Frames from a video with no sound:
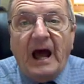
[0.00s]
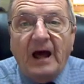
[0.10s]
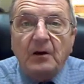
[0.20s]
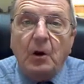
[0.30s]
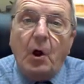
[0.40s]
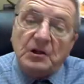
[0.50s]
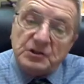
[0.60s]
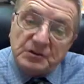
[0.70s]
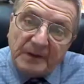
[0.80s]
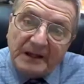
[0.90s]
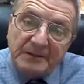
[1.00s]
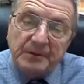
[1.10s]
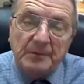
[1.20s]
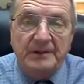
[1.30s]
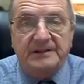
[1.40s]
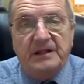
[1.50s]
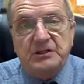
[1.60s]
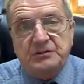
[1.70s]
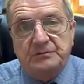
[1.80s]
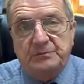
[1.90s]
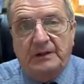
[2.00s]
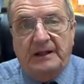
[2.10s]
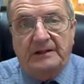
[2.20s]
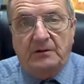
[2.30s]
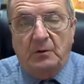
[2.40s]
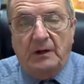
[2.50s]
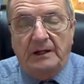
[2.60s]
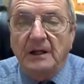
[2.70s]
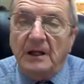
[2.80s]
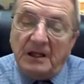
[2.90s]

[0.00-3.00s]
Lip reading: How long should my implementation plan go on?